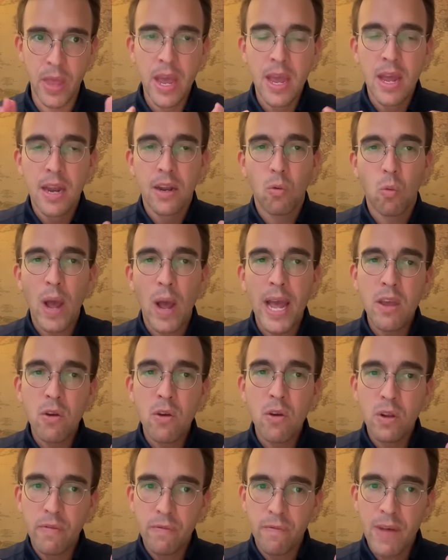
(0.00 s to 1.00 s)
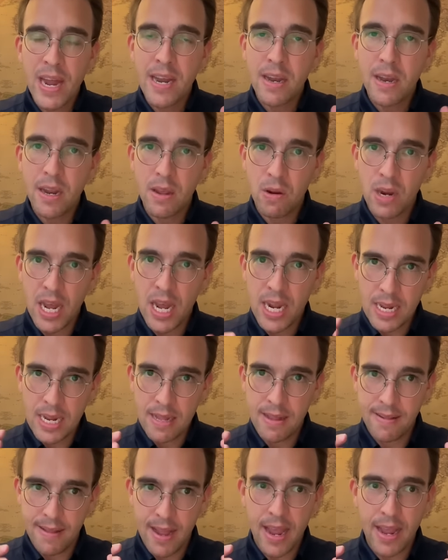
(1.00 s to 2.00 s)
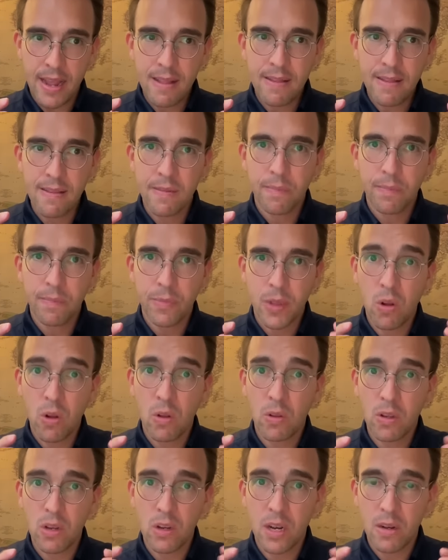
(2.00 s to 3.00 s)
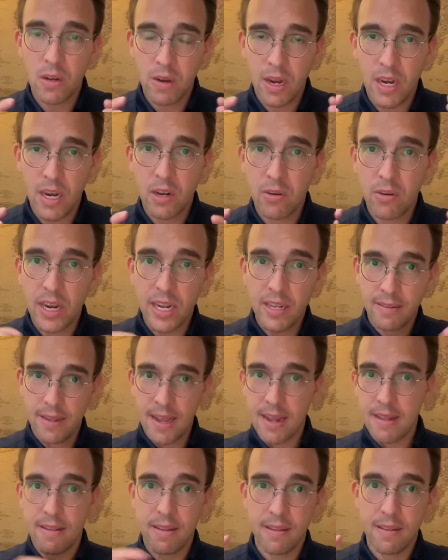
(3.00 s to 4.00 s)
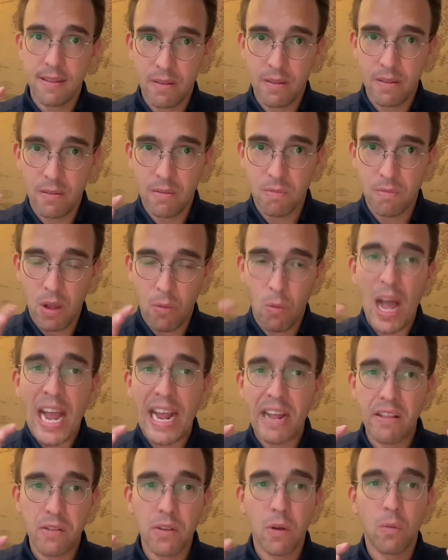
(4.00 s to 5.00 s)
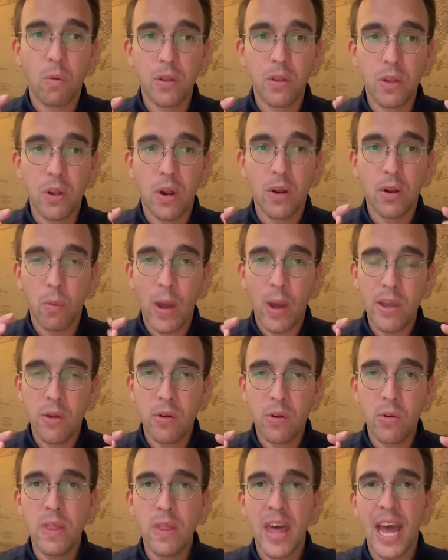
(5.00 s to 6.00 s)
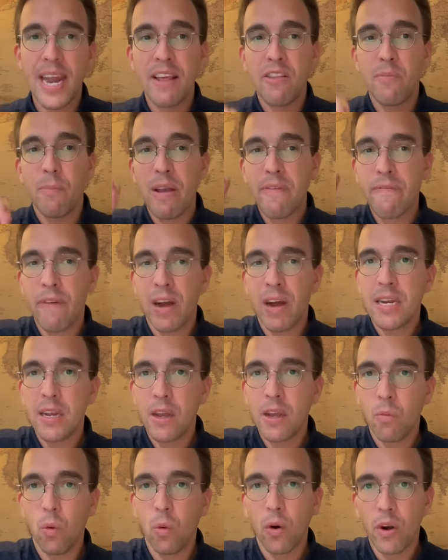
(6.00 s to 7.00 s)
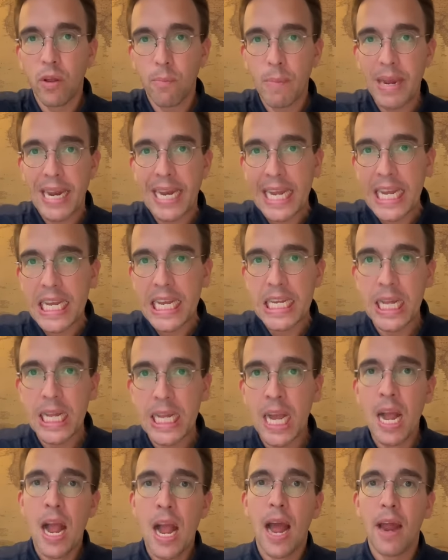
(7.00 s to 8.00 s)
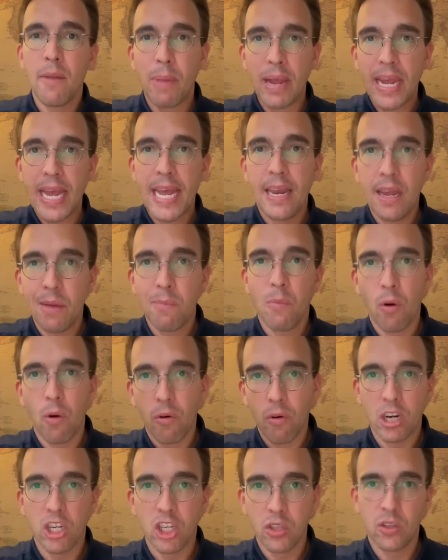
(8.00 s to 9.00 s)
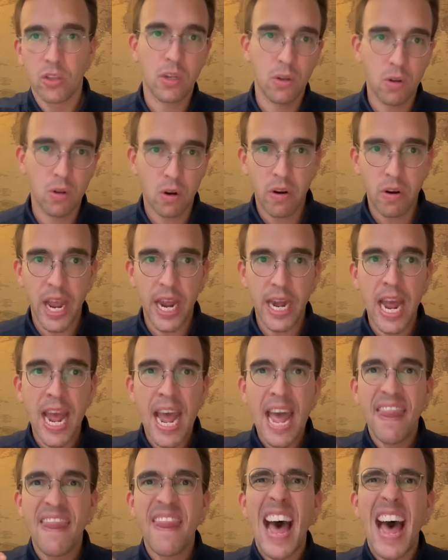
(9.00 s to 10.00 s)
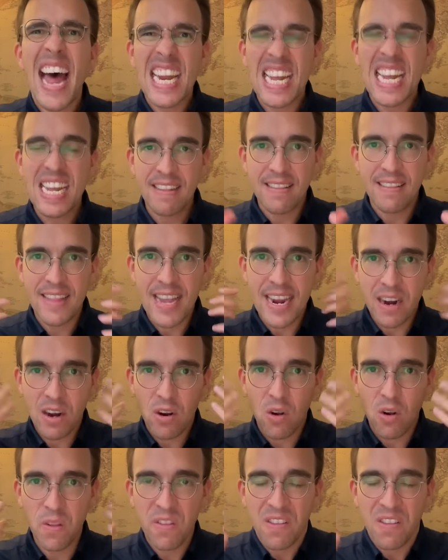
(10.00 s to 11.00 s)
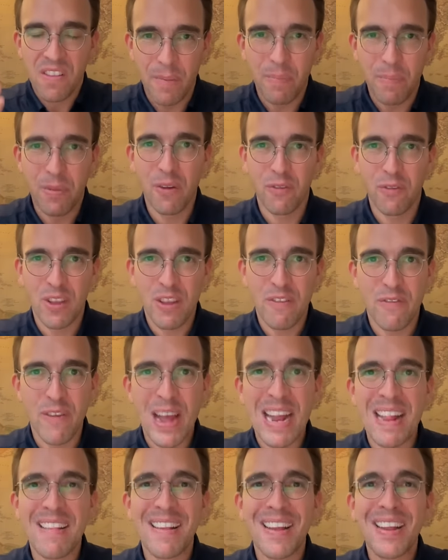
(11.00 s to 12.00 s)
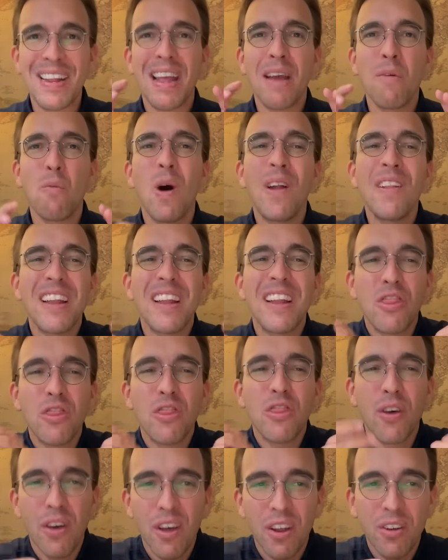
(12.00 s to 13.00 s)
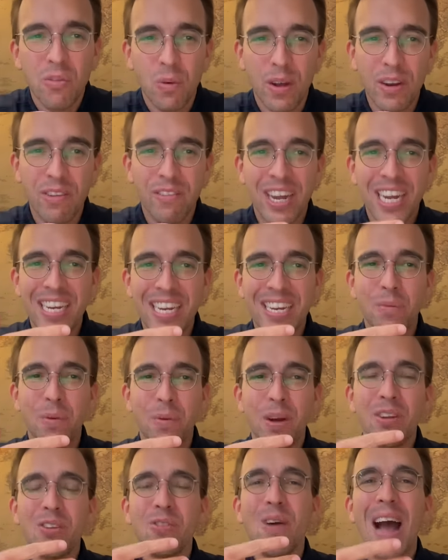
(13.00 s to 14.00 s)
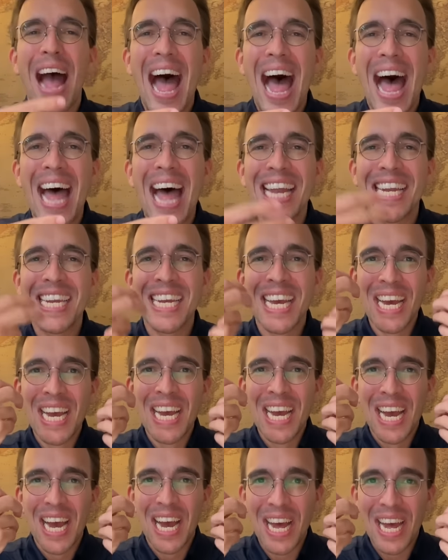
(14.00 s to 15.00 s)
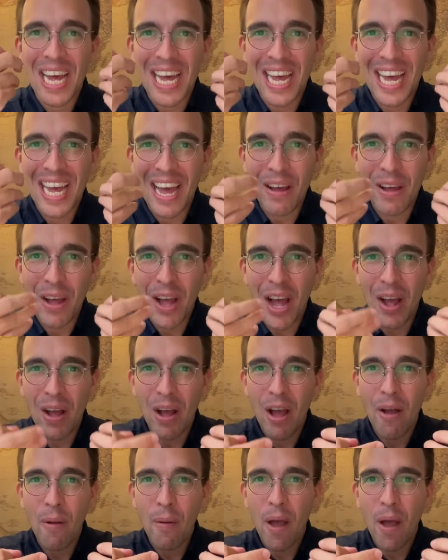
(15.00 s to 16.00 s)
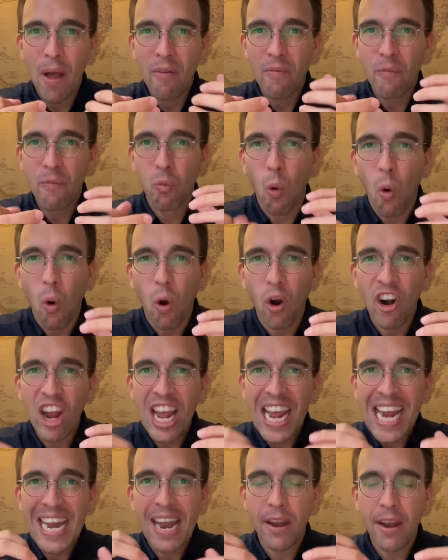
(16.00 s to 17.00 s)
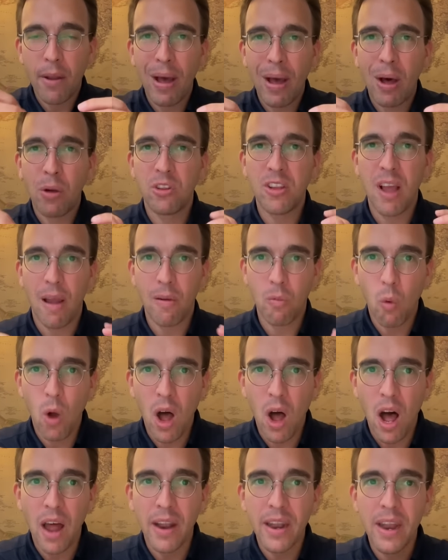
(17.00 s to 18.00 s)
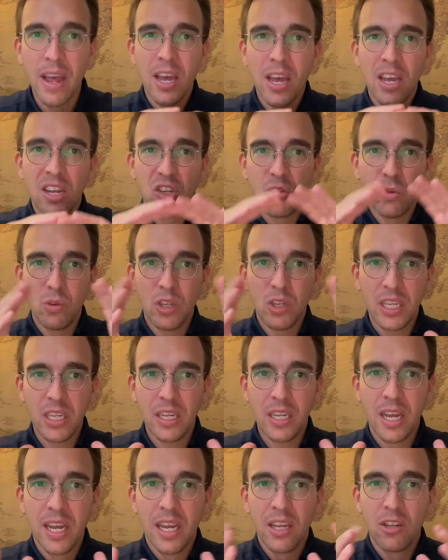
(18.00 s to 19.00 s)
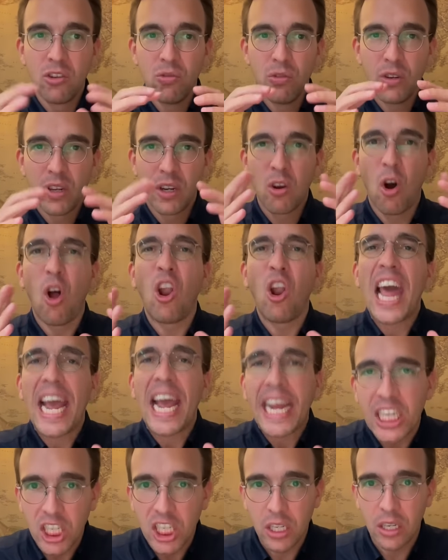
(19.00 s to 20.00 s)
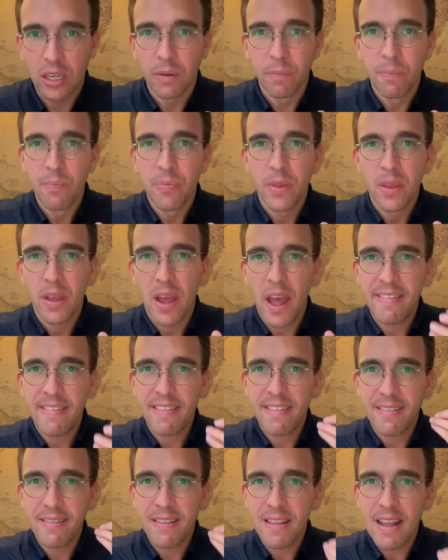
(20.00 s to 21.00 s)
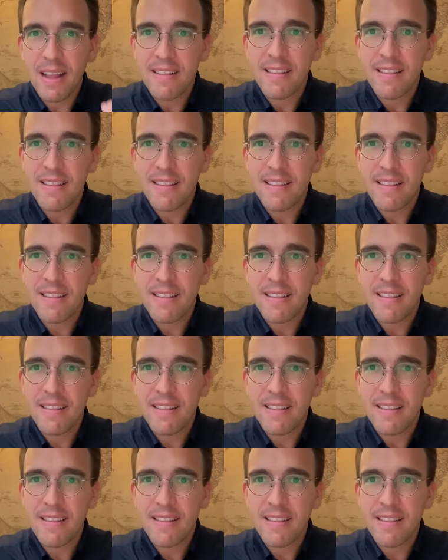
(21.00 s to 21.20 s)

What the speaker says: The way you defend the United States, the continental United States and Hawaii and so on, you know, the way you do that is by fighting a war in the Middle East and by killing more Russians in Ukraine. That is their concept of defense. And they want a third one, right? They want to add a war in and about Taiwan to the collection. That's